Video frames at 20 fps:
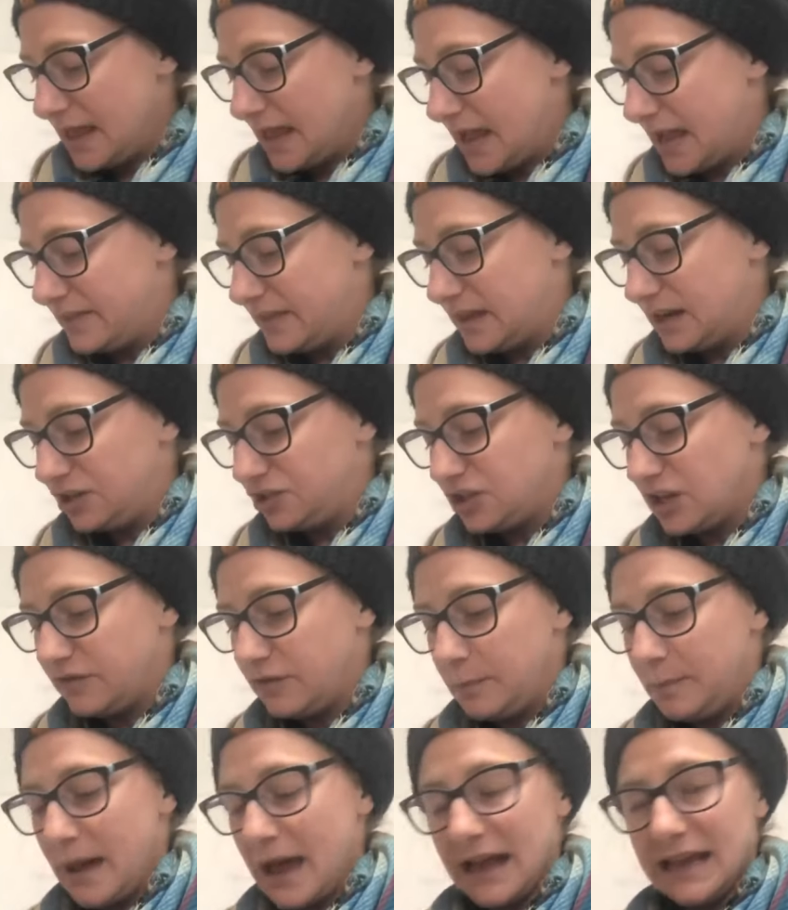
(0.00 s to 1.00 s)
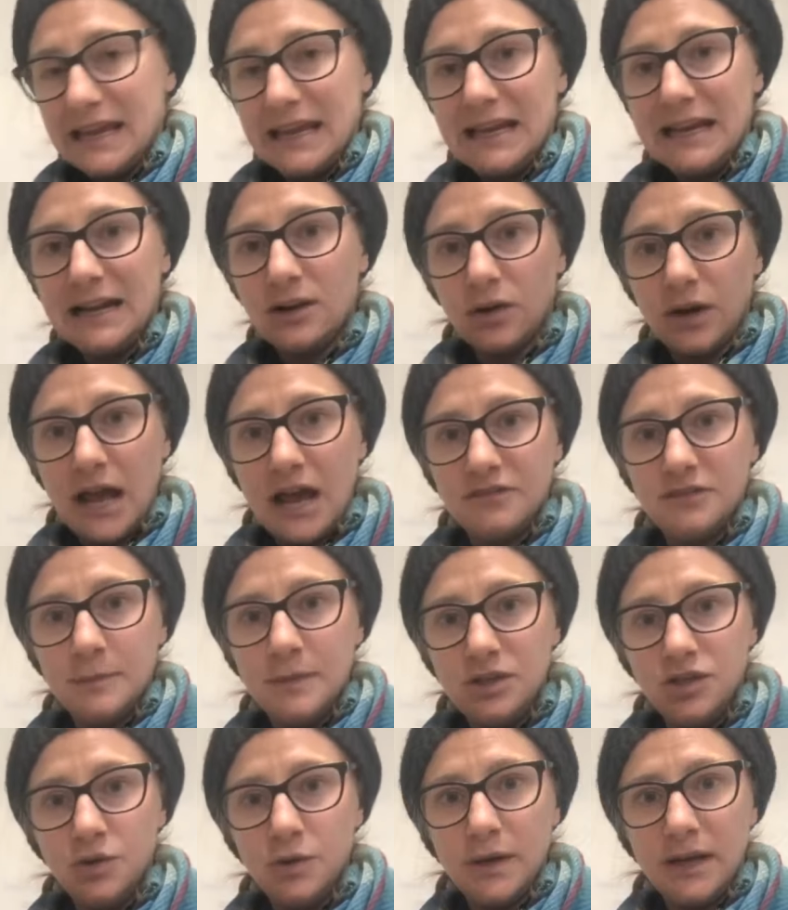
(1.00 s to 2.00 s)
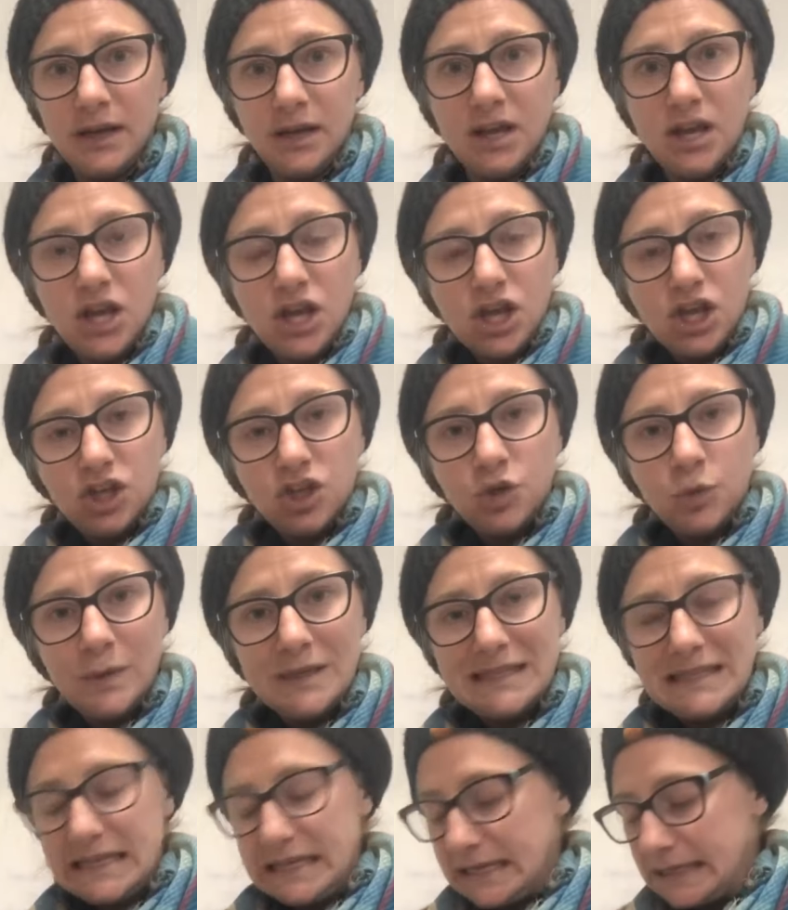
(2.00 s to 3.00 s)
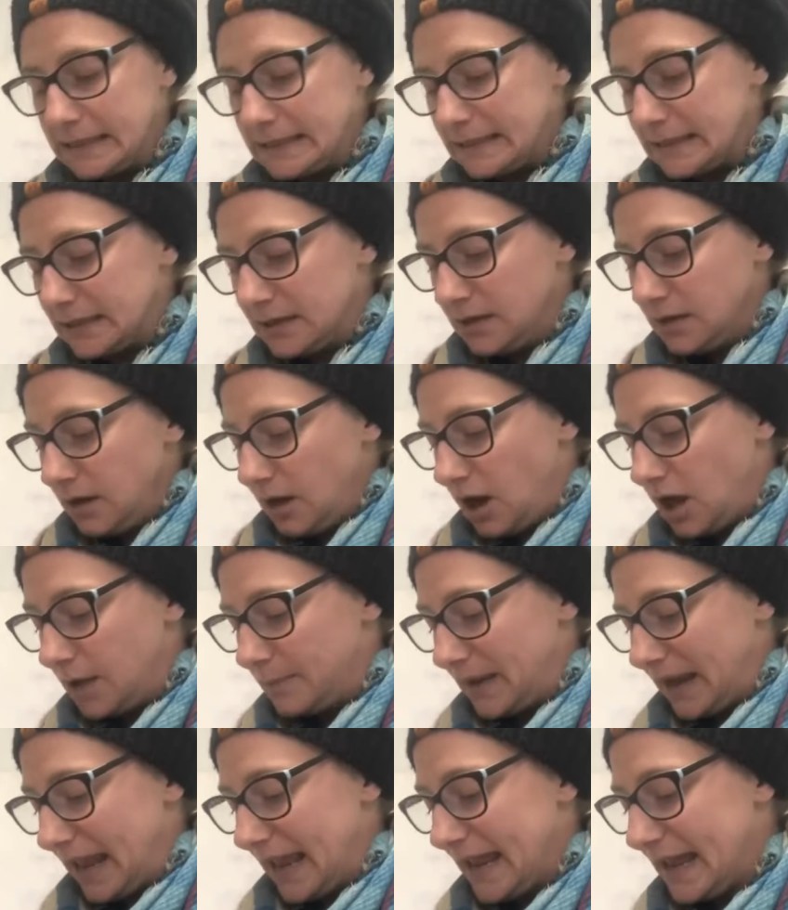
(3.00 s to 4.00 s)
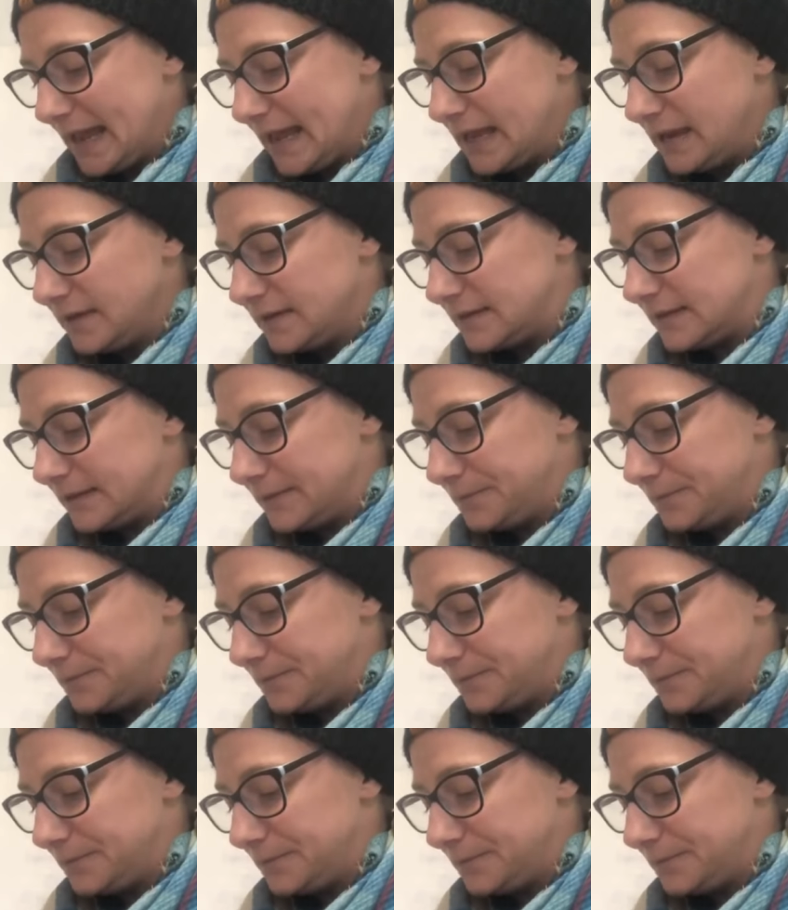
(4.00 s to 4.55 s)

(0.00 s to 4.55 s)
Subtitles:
And then I shove it back in. I don't have to be doing twisties on my hand.